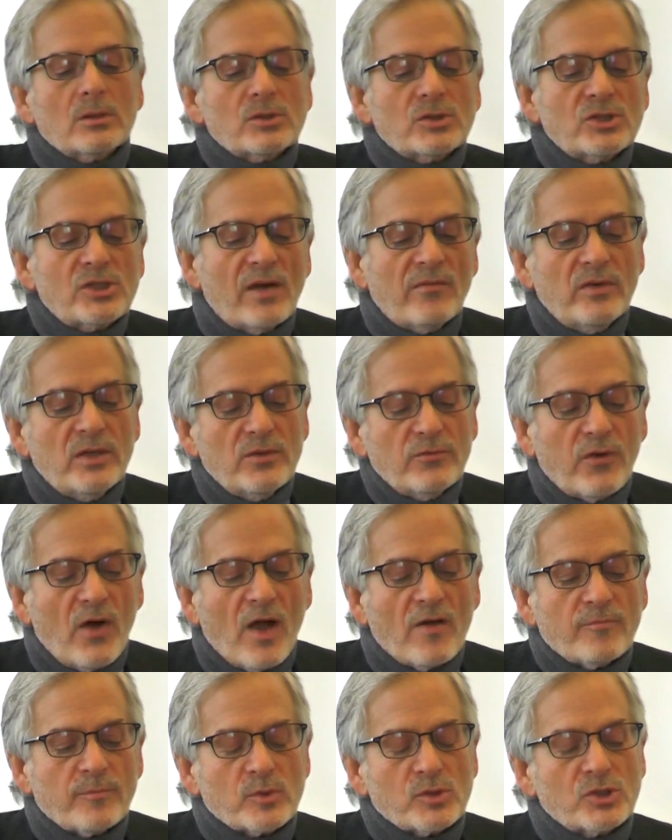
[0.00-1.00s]

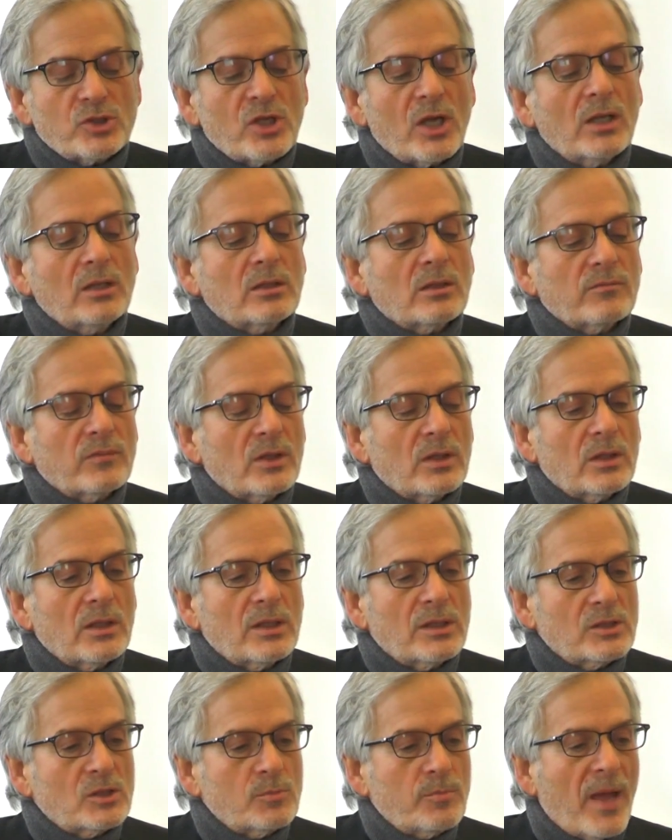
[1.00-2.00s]
75% of the
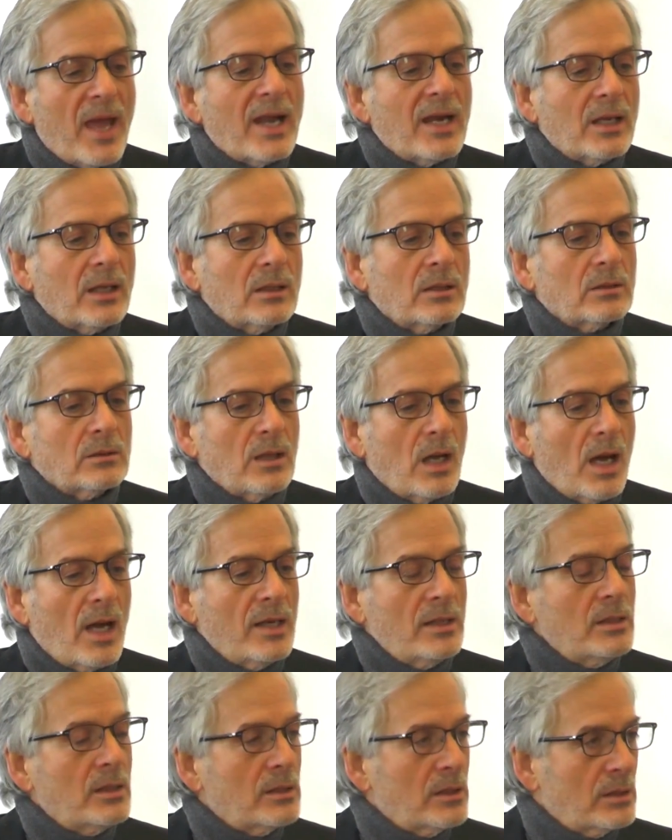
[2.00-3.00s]
Hispanic,
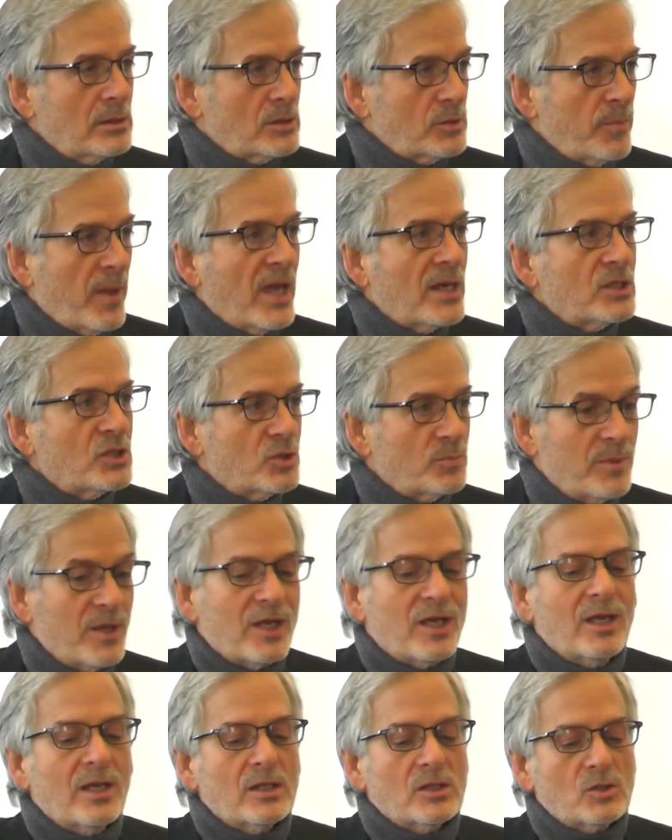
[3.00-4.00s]
non-Spanish
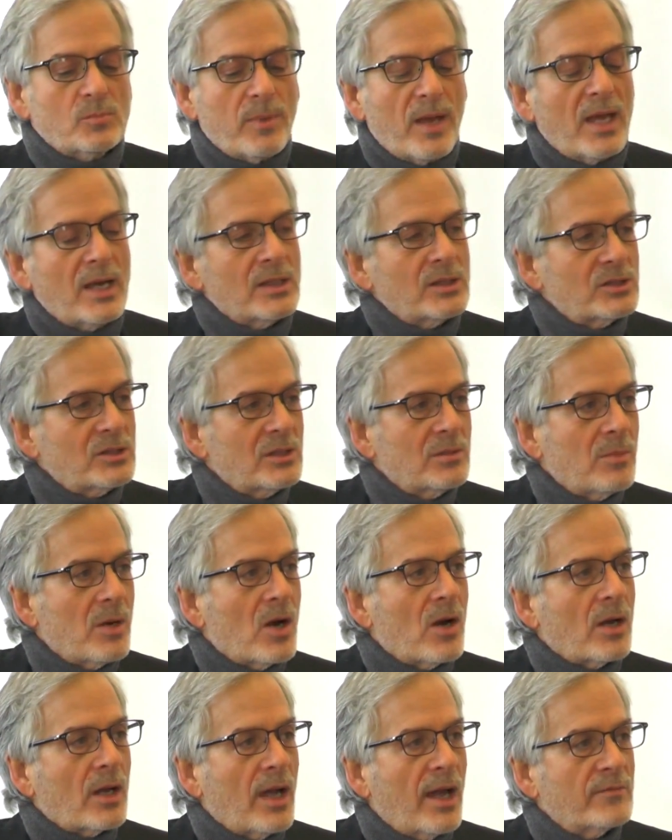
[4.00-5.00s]
speaking Hispanics in
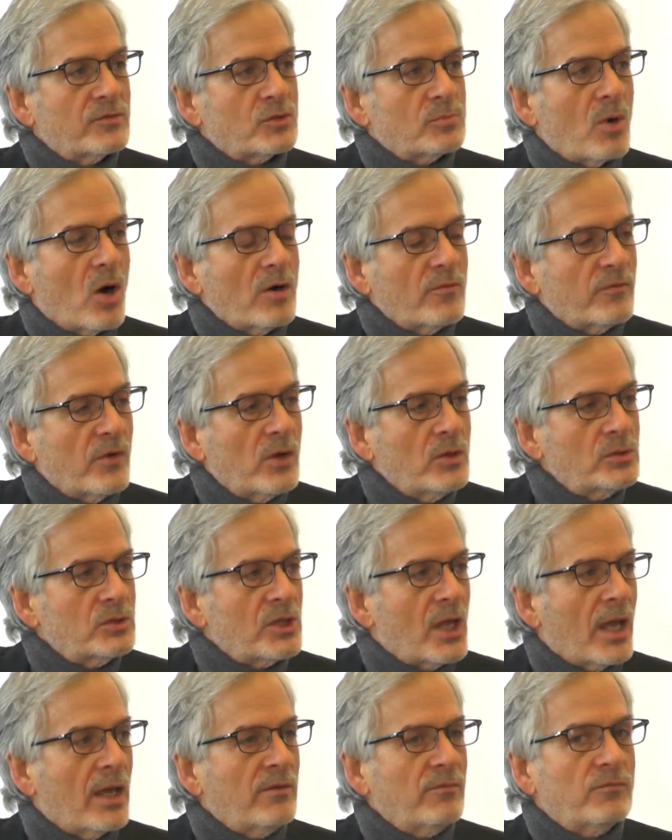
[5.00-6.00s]
America have smartphones,
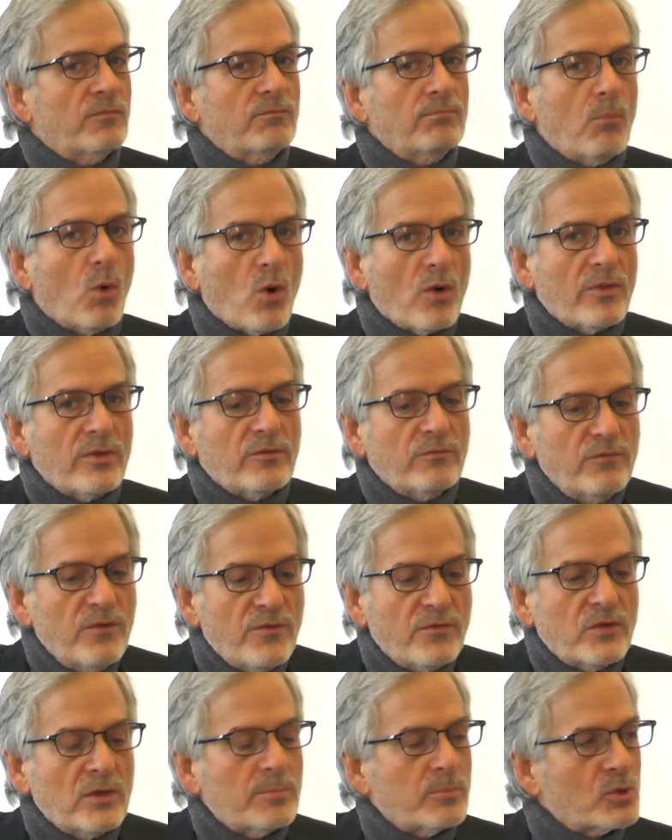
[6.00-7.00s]
and more than
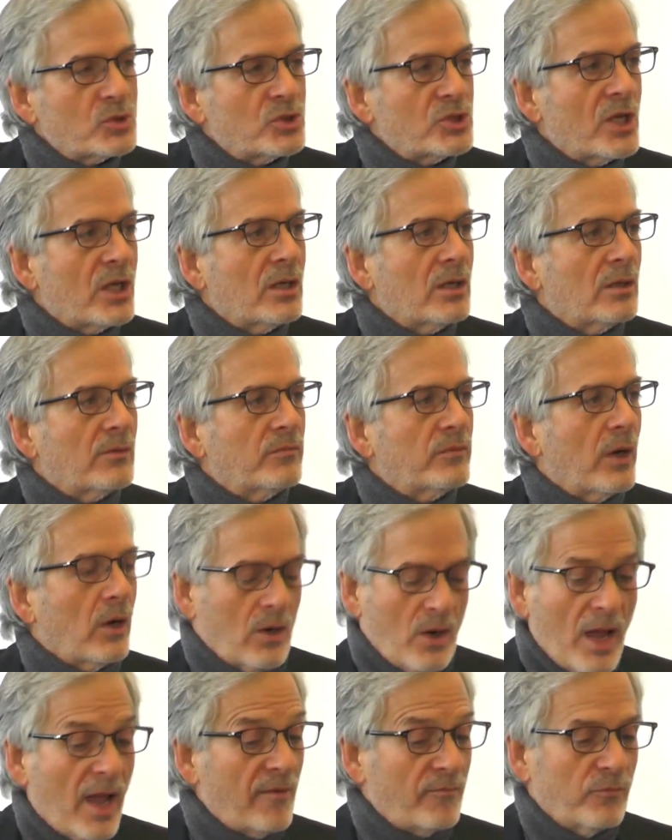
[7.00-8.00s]
50%
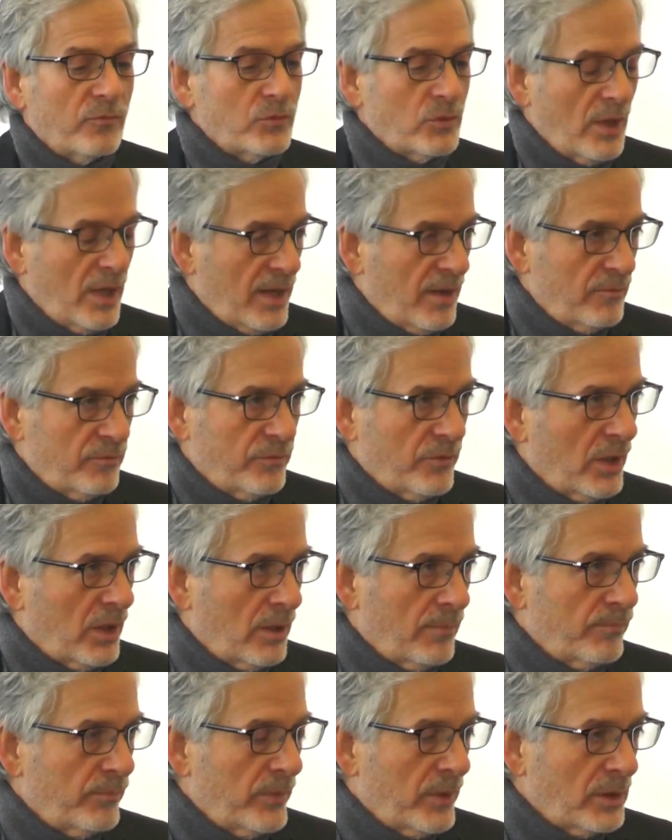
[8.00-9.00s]
have
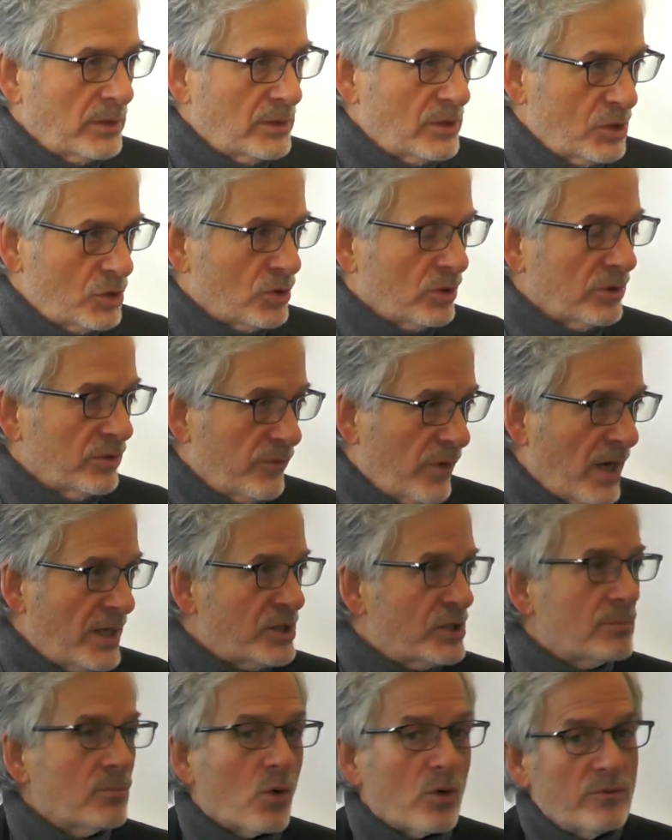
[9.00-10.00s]
a digital
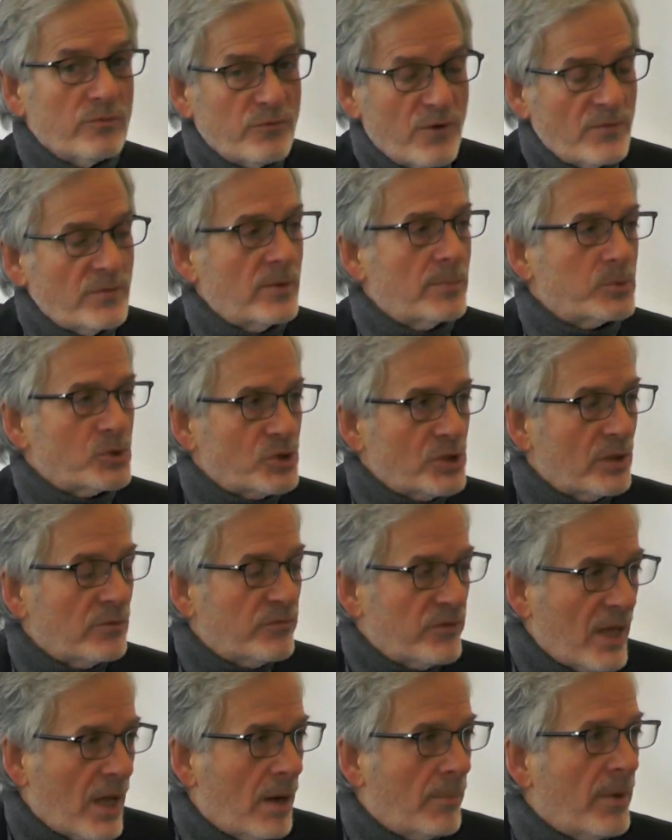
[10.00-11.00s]
device, and more than 50%
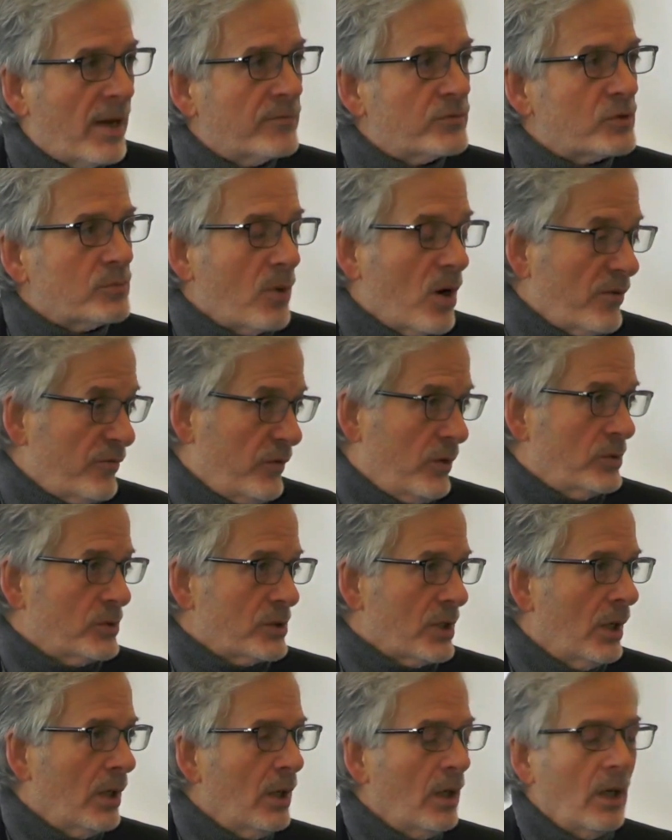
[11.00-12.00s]
of them have
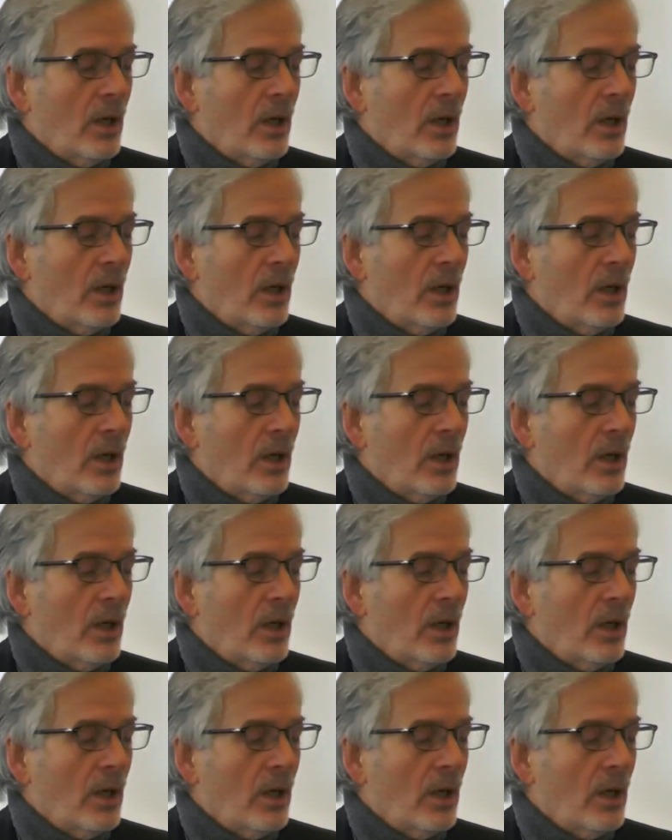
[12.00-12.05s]
smartphones.